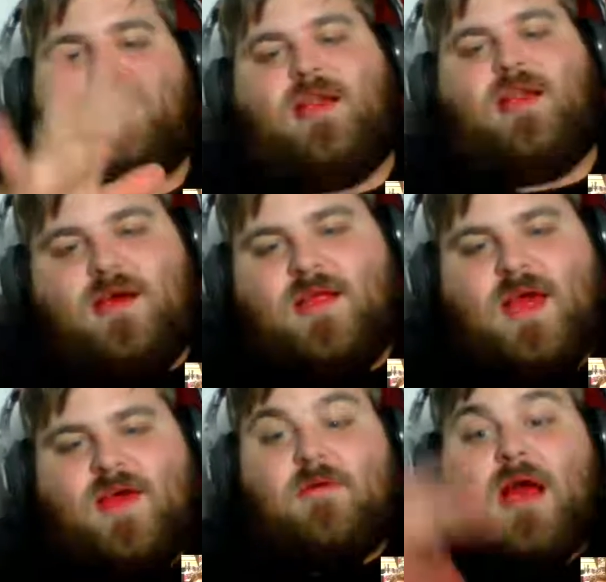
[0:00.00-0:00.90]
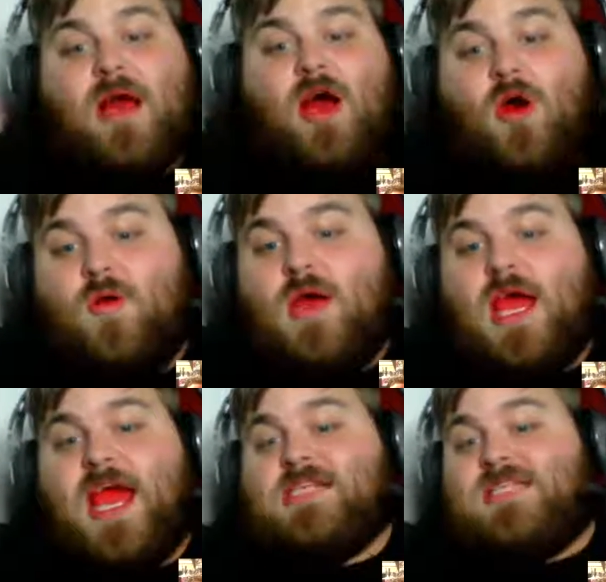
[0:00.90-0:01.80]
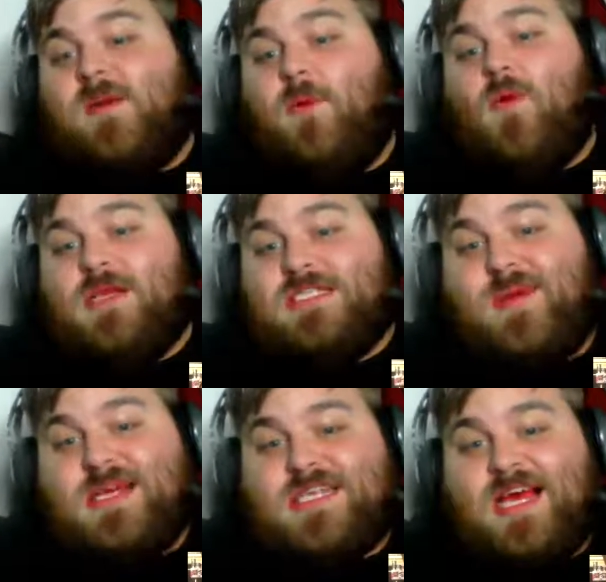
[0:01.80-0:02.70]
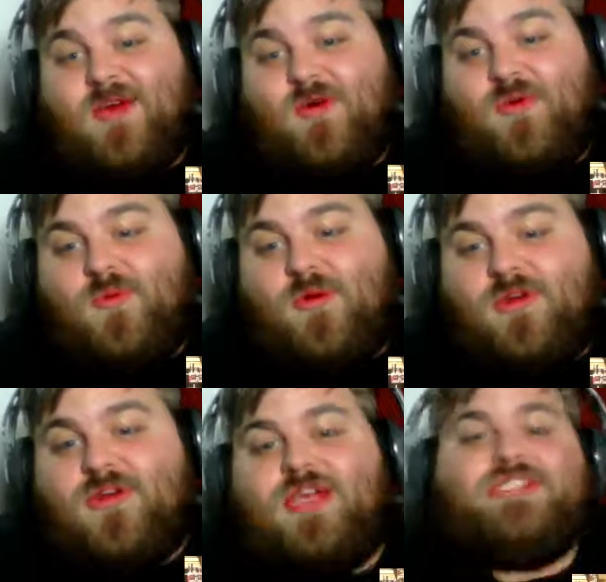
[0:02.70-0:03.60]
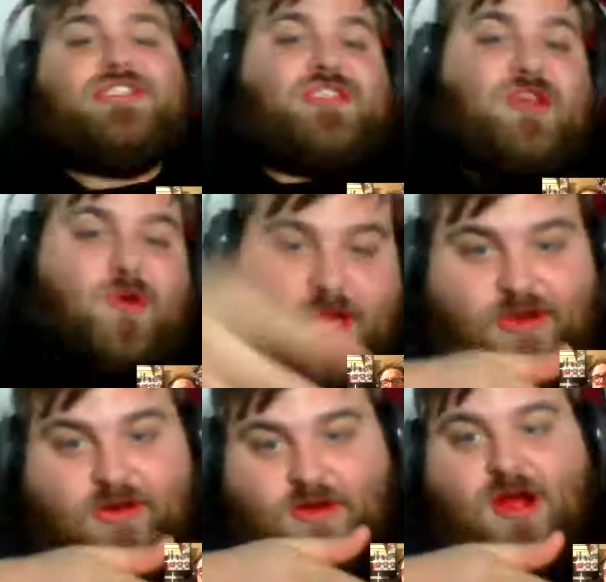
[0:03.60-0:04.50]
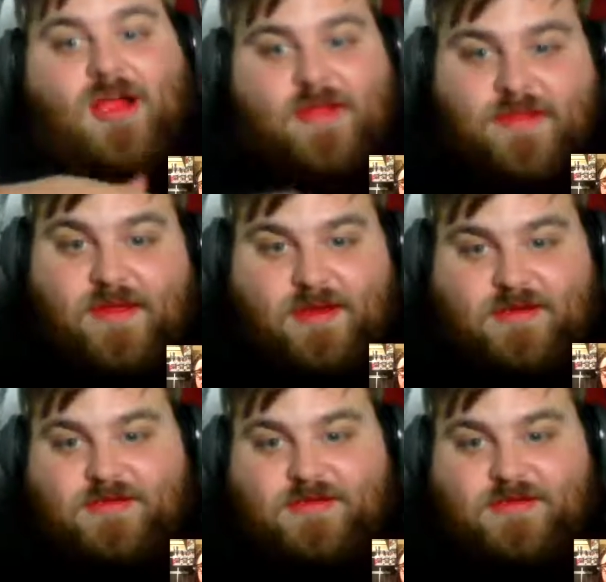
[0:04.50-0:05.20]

what they done. They were like, oh, at some point somebody's got to go underwater. Let's just throw Killer Croc in there.